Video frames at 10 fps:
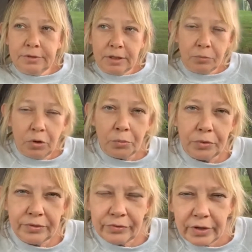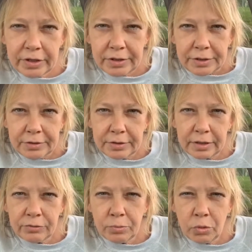than what we see.
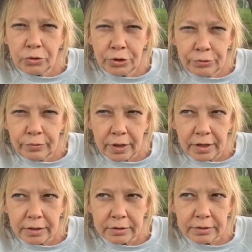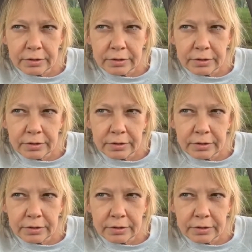There's more to that.